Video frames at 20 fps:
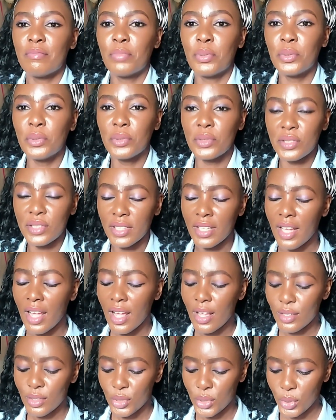put.
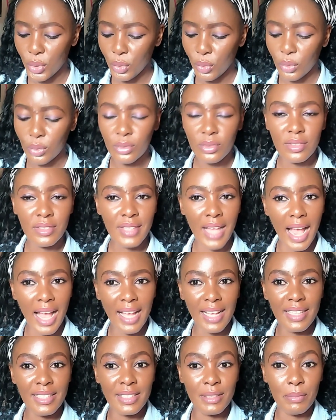So
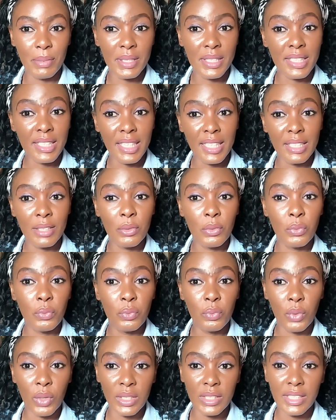that is basically
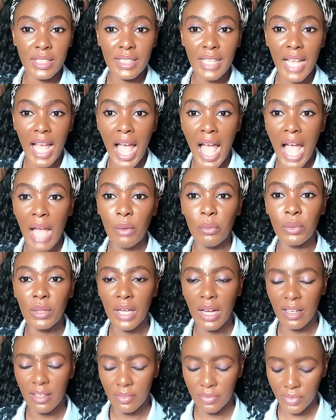what I
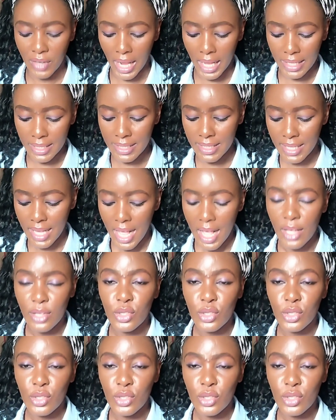would advise.